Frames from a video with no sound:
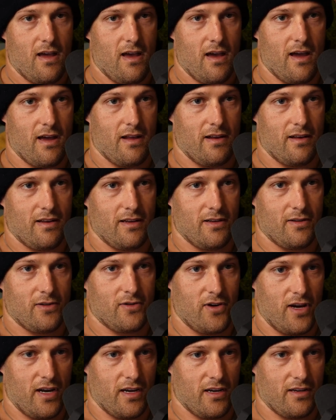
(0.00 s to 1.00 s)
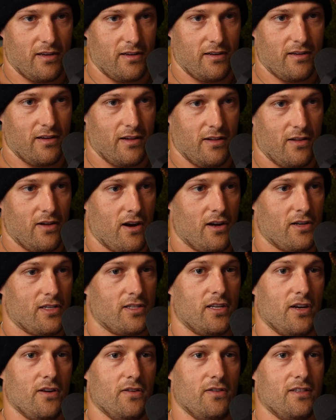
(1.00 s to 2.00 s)
and drank a
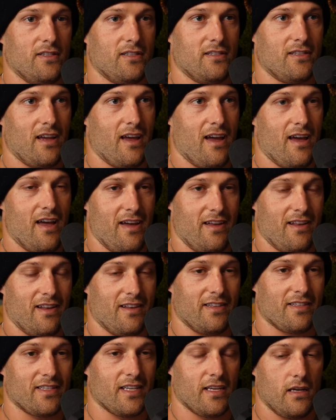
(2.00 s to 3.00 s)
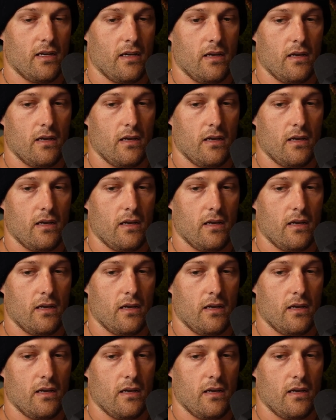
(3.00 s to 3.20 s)
large dose. And